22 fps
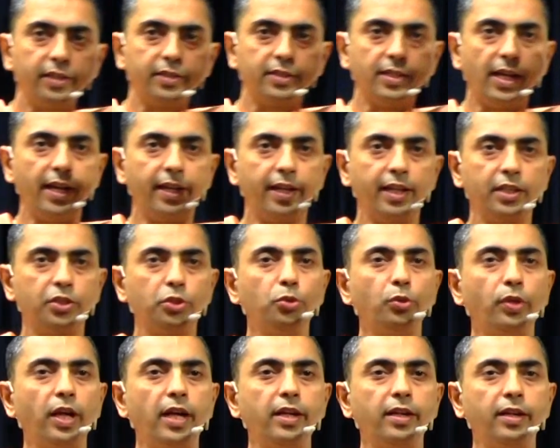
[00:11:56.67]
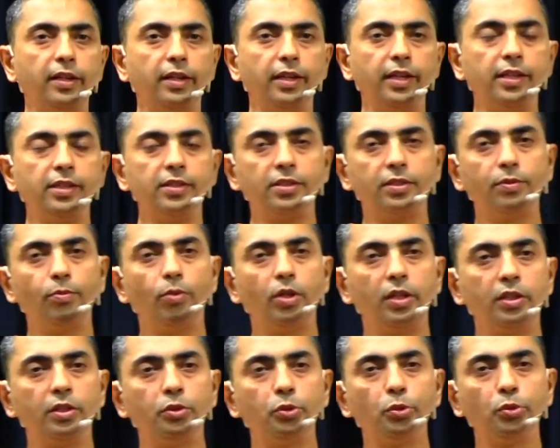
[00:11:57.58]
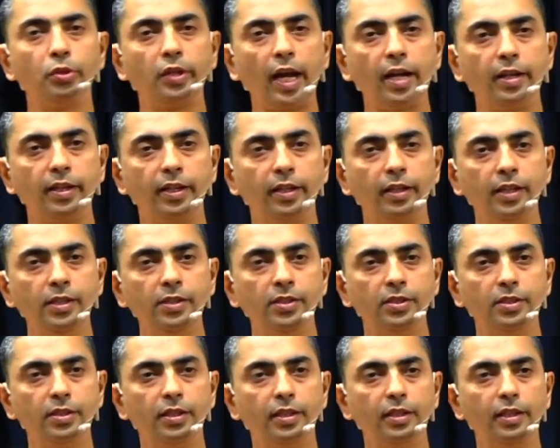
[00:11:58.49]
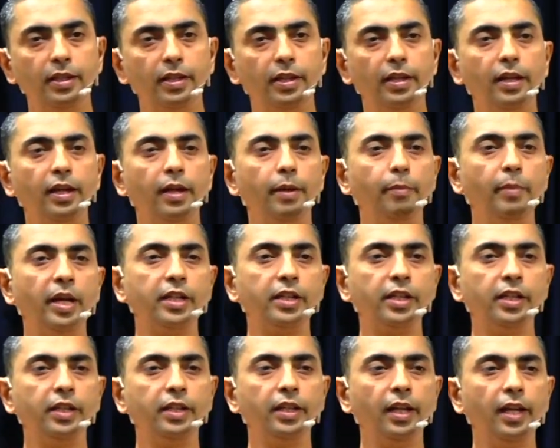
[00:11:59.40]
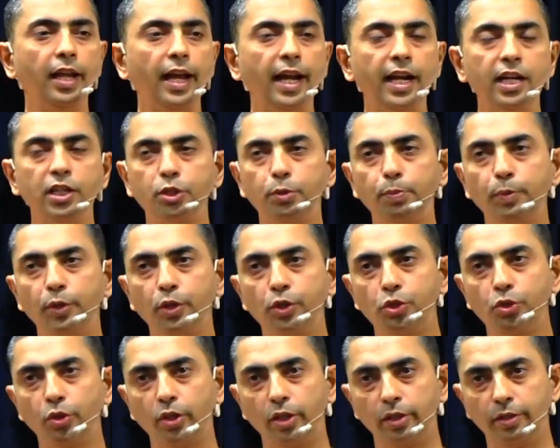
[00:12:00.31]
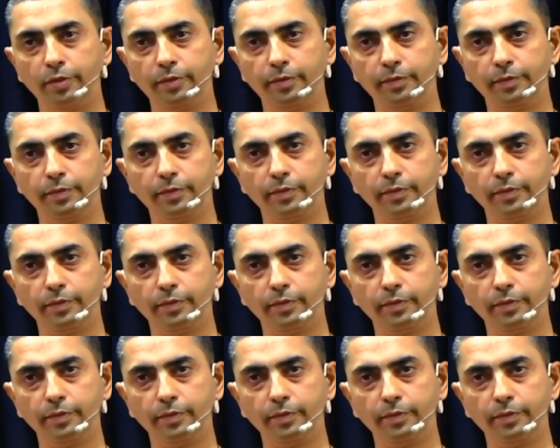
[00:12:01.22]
Desire has two categories. What are the two categories? Material and spiritual.